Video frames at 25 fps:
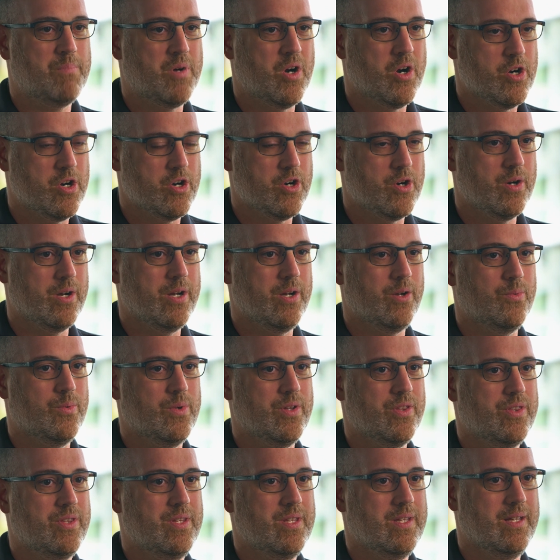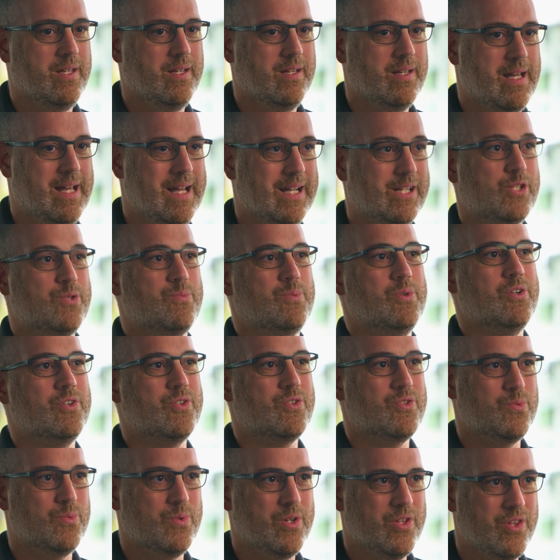partnering with the
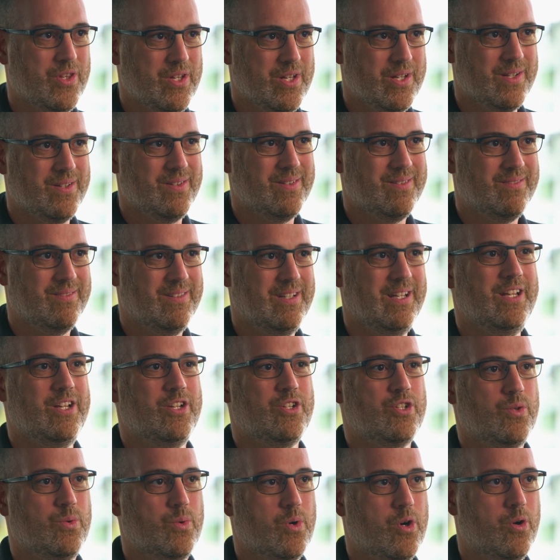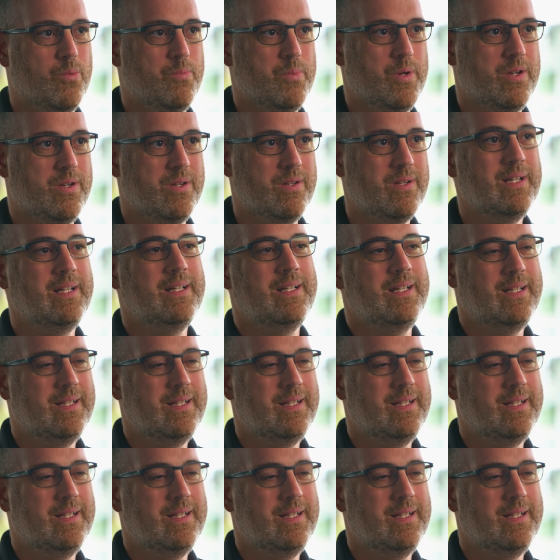experts within E2Open,